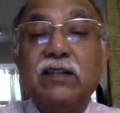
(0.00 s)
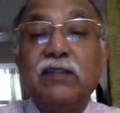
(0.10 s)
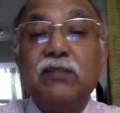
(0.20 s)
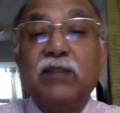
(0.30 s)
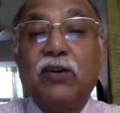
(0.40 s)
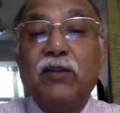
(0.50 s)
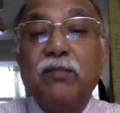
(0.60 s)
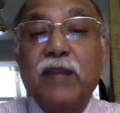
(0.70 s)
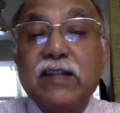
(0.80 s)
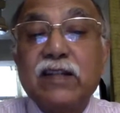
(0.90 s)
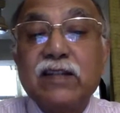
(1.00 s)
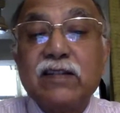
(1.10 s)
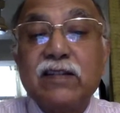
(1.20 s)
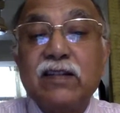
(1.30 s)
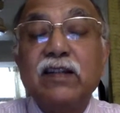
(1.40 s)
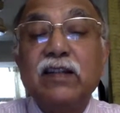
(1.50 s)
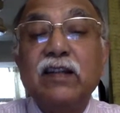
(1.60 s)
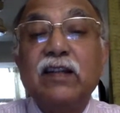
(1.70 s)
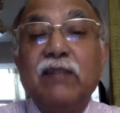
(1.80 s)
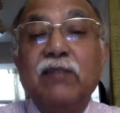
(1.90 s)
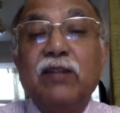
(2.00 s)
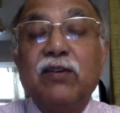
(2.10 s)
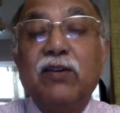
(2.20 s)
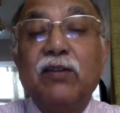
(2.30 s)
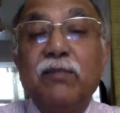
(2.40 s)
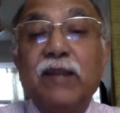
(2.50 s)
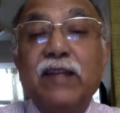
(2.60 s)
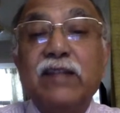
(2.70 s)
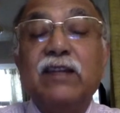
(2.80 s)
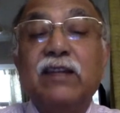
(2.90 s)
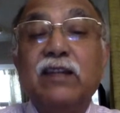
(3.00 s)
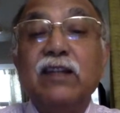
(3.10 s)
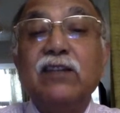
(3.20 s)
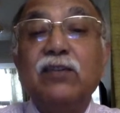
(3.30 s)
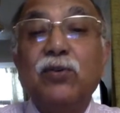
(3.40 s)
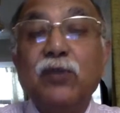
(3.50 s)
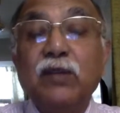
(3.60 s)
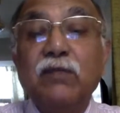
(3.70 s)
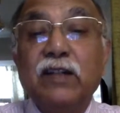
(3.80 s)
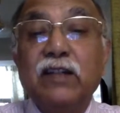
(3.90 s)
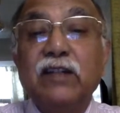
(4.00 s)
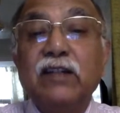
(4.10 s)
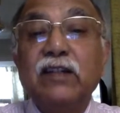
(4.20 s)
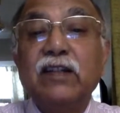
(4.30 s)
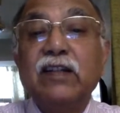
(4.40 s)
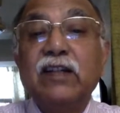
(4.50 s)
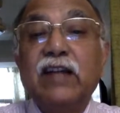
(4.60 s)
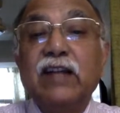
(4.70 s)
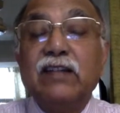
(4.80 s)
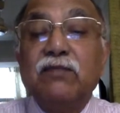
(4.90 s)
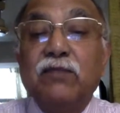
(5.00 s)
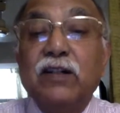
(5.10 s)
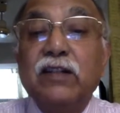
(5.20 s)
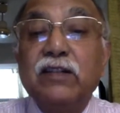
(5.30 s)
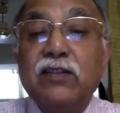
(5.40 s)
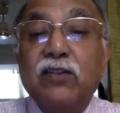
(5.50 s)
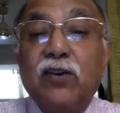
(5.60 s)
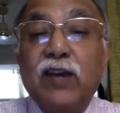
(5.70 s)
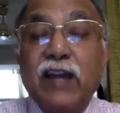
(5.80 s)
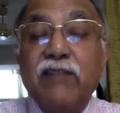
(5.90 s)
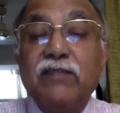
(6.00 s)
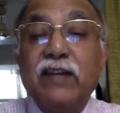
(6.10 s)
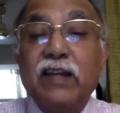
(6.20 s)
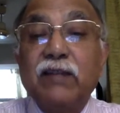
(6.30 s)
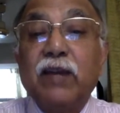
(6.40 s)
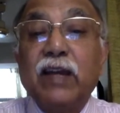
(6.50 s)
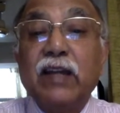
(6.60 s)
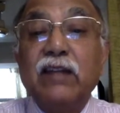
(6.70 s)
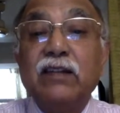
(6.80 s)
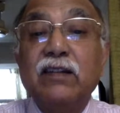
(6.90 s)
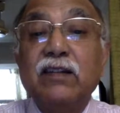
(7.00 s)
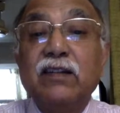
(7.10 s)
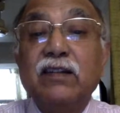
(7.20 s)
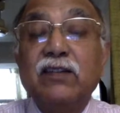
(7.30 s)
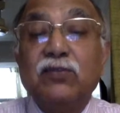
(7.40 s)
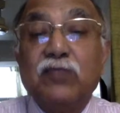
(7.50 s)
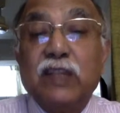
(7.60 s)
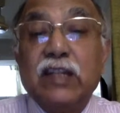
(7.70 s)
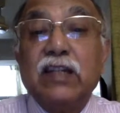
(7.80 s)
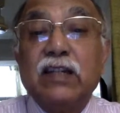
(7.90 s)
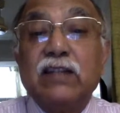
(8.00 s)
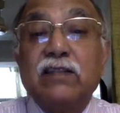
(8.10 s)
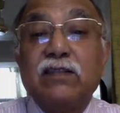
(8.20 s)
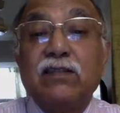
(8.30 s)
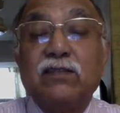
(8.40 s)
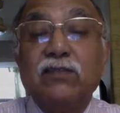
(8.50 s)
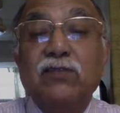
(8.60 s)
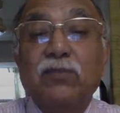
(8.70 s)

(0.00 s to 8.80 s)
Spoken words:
May God bless us, and may God bless His holy word as He works in your life and mine to change us to be